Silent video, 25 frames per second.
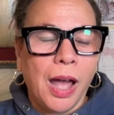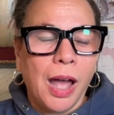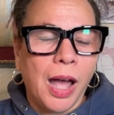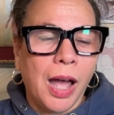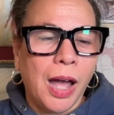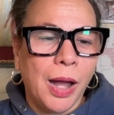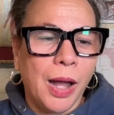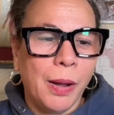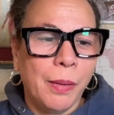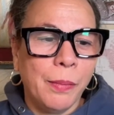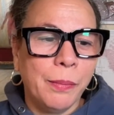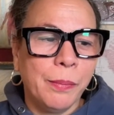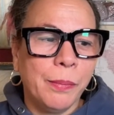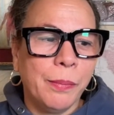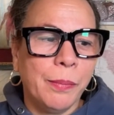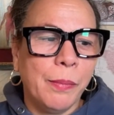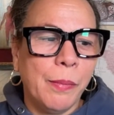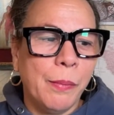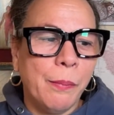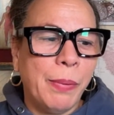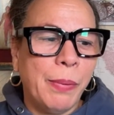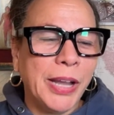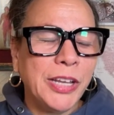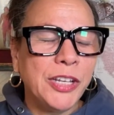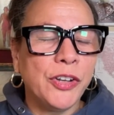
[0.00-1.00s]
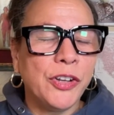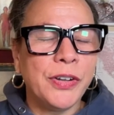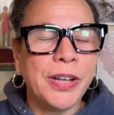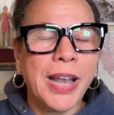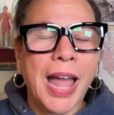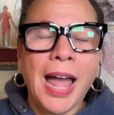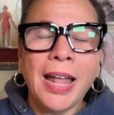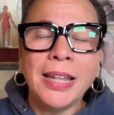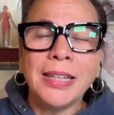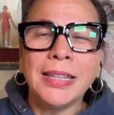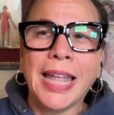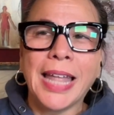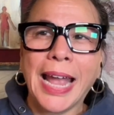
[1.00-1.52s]
But you're
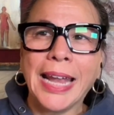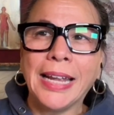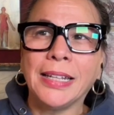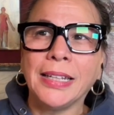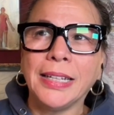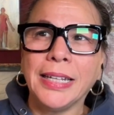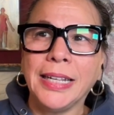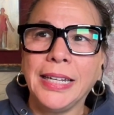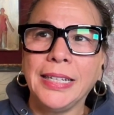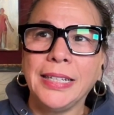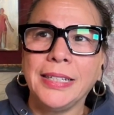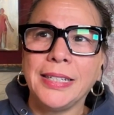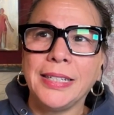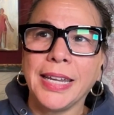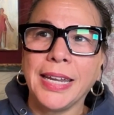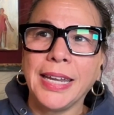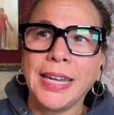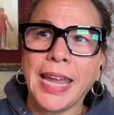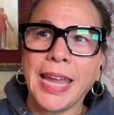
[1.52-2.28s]
not likely to